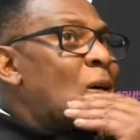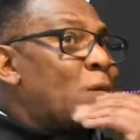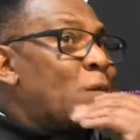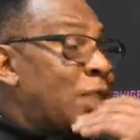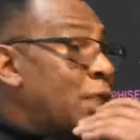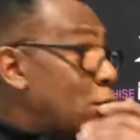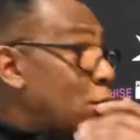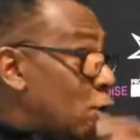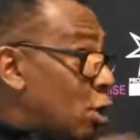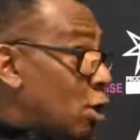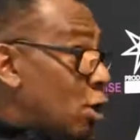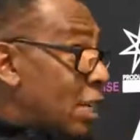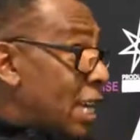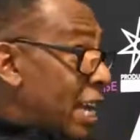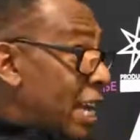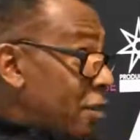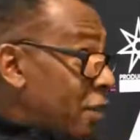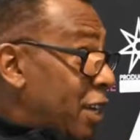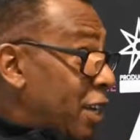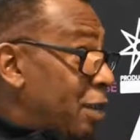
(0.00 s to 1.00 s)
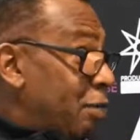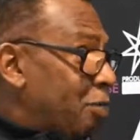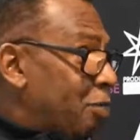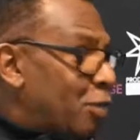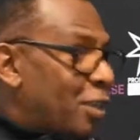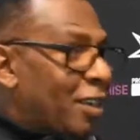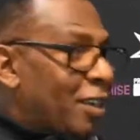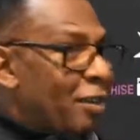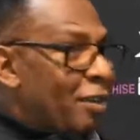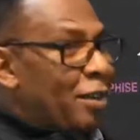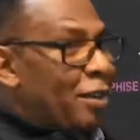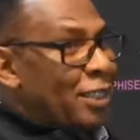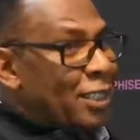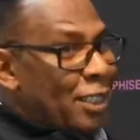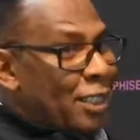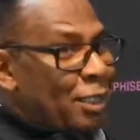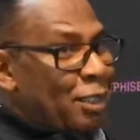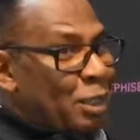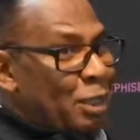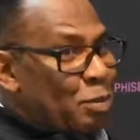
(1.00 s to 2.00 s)
in the Royal Navy, which
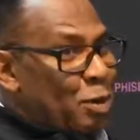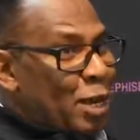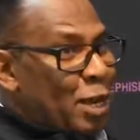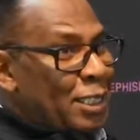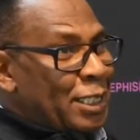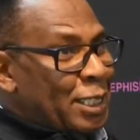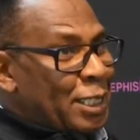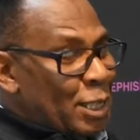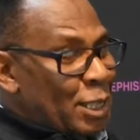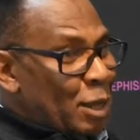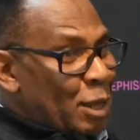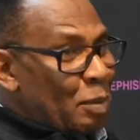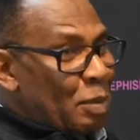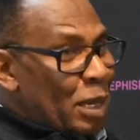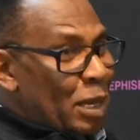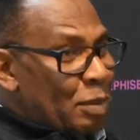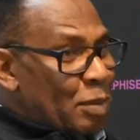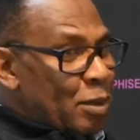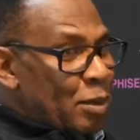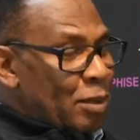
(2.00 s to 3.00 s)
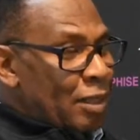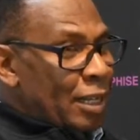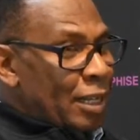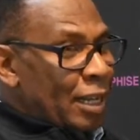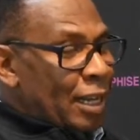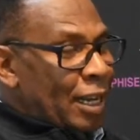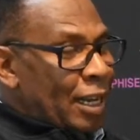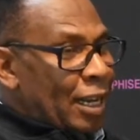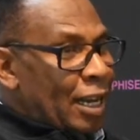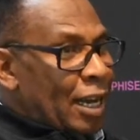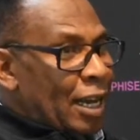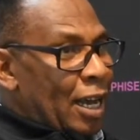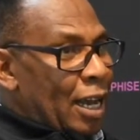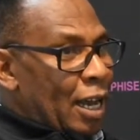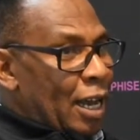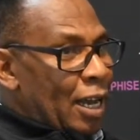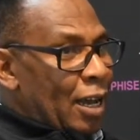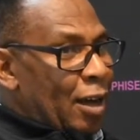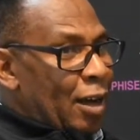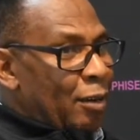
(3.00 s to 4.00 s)
surprises a lot of people.
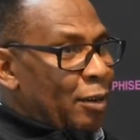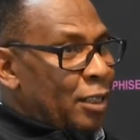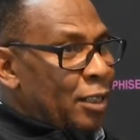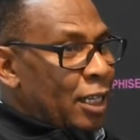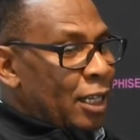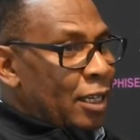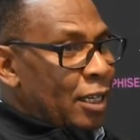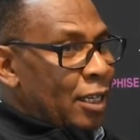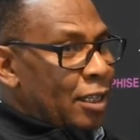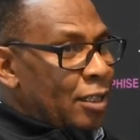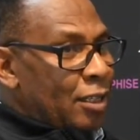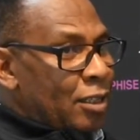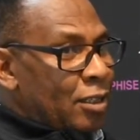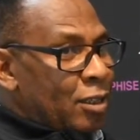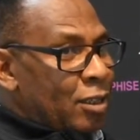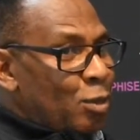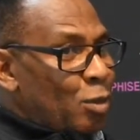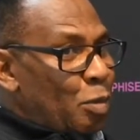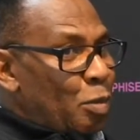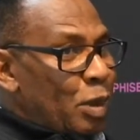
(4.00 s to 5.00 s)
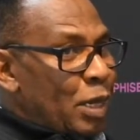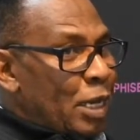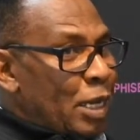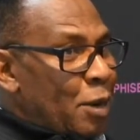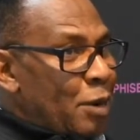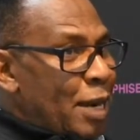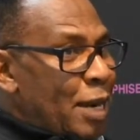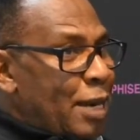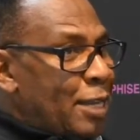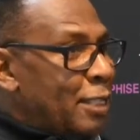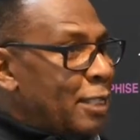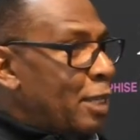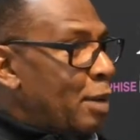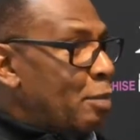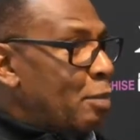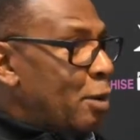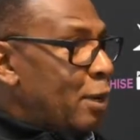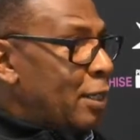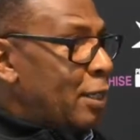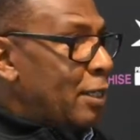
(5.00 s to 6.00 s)
I was a torpedo and
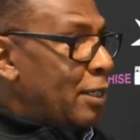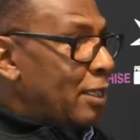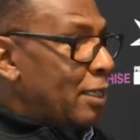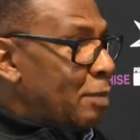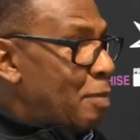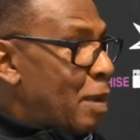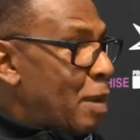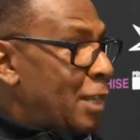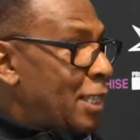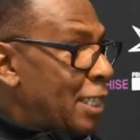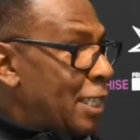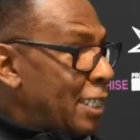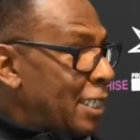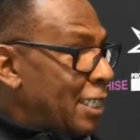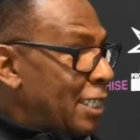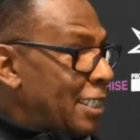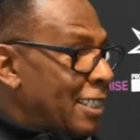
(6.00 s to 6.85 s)
anti-submarine specialist.